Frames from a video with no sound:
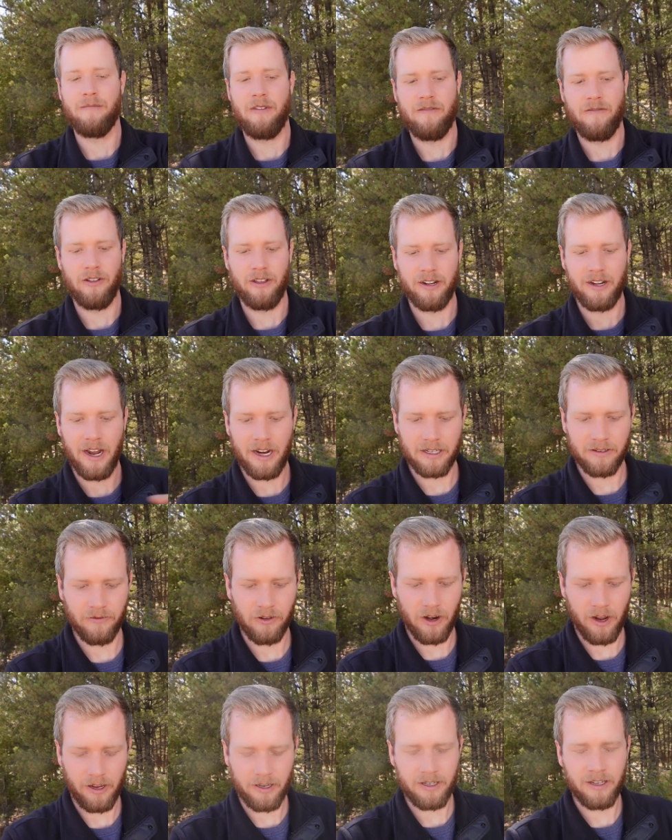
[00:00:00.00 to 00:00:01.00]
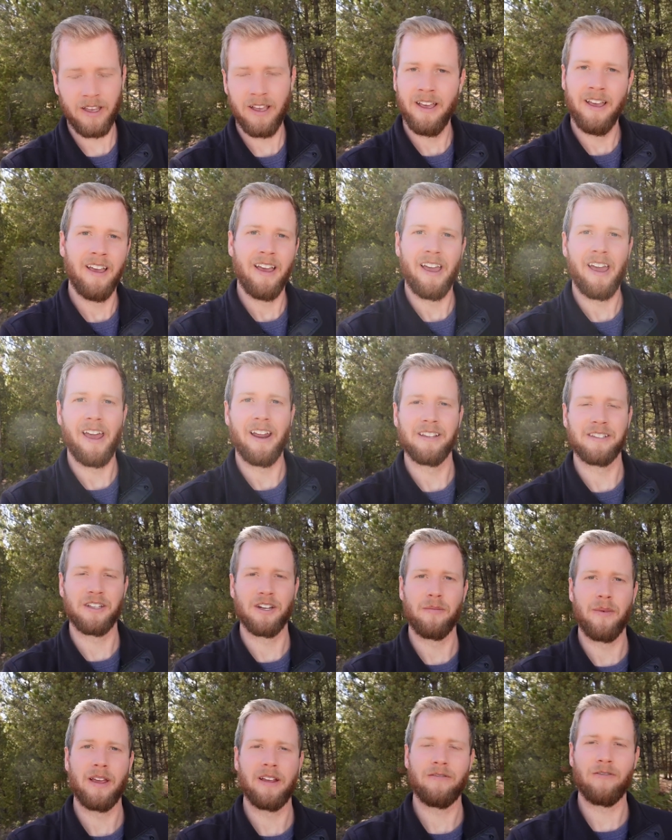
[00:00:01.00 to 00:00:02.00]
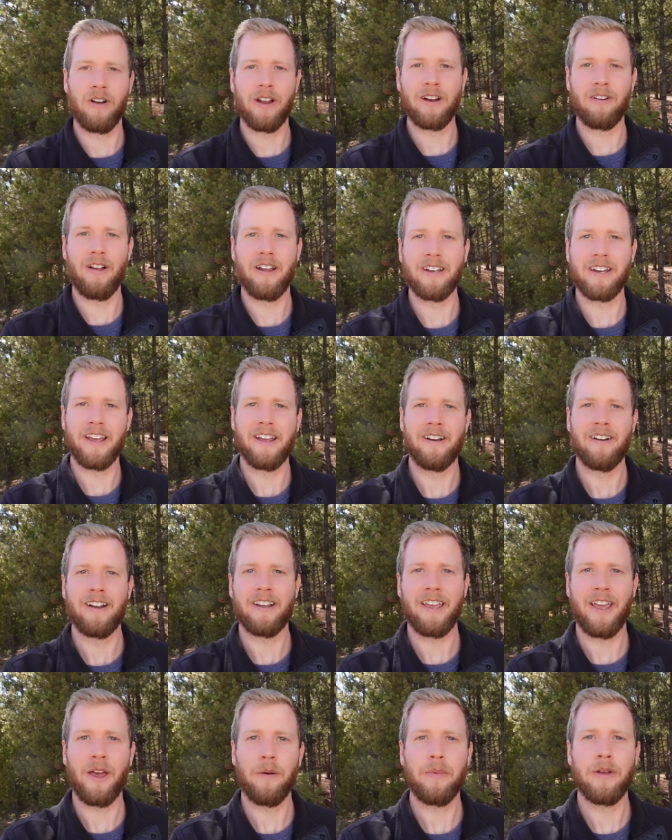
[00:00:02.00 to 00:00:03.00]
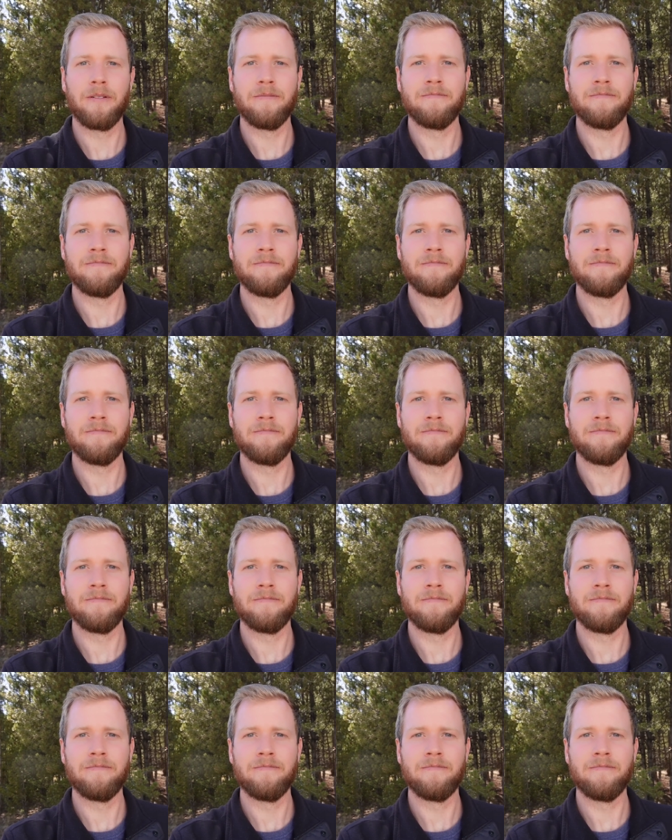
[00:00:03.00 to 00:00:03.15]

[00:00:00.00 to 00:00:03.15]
to be really nice for us, and it's going to make for a great day here at camp.